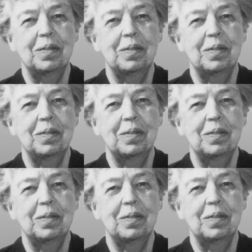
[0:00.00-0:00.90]

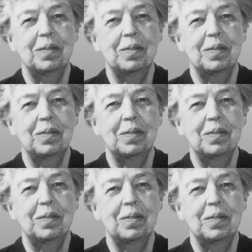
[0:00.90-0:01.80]

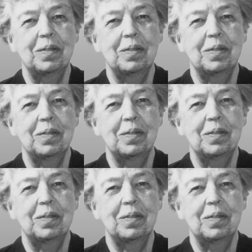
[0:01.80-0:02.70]

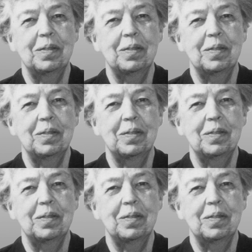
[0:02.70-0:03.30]
[no speech]